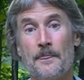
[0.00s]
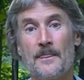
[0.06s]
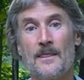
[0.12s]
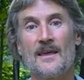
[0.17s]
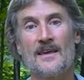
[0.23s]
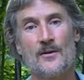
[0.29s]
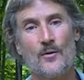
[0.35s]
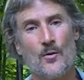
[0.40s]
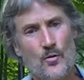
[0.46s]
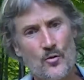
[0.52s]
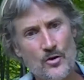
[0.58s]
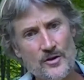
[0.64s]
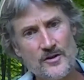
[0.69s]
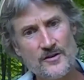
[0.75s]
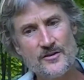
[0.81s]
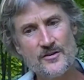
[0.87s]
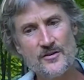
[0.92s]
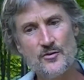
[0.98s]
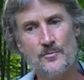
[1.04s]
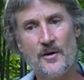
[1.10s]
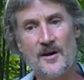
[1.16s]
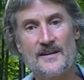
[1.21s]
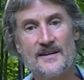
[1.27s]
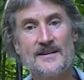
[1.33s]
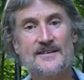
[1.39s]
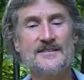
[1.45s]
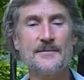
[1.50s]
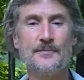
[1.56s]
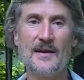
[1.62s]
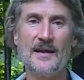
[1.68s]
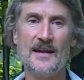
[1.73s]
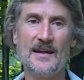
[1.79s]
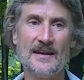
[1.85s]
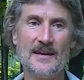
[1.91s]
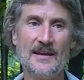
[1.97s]
in order to
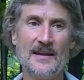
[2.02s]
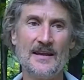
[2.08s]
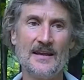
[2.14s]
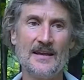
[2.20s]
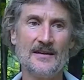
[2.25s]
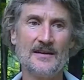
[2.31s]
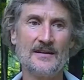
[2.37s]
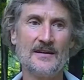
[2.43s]
participate in